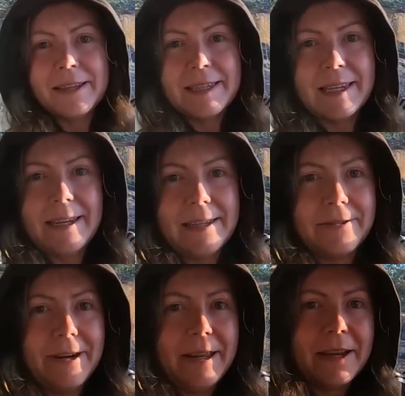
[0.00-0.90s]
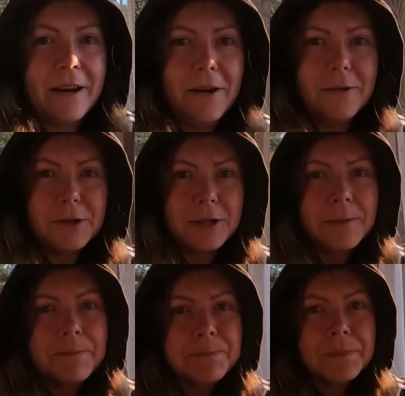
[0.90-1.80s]
the sea is really close.
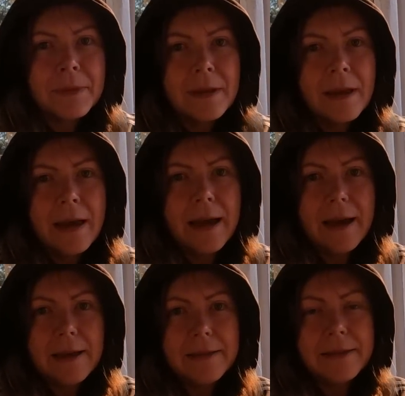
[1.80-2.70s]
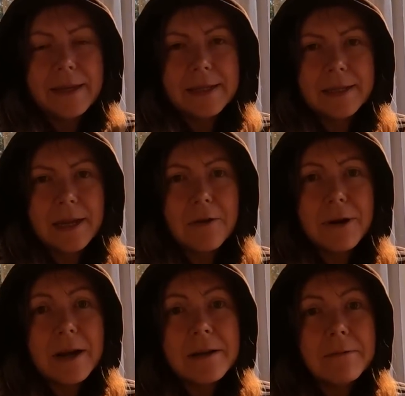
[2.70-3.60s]
And this
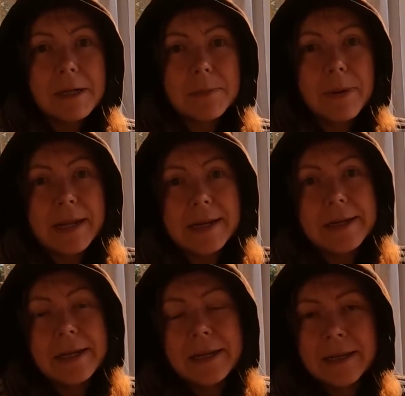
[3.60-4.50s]
sauna was built